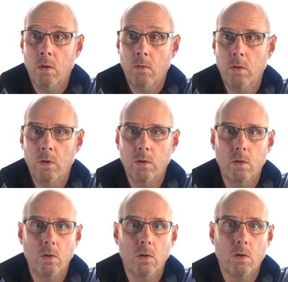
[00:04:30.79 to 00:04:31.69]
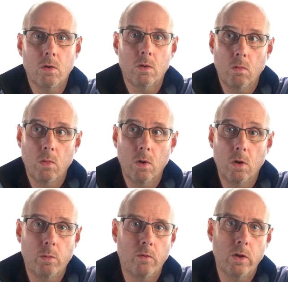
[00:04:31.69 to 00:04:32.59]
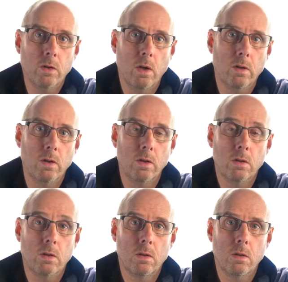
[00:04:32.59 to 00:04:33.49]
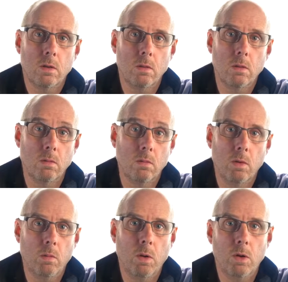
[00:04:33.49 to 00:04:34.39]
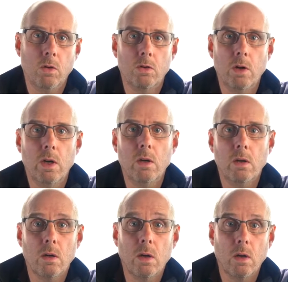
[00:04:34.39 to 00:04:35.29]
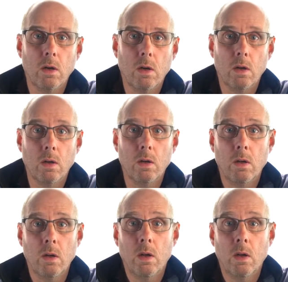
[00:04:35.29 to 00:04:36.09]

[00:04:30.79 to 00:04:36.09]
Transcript: for instance, a lot of professional athletes that maybe don't train any harder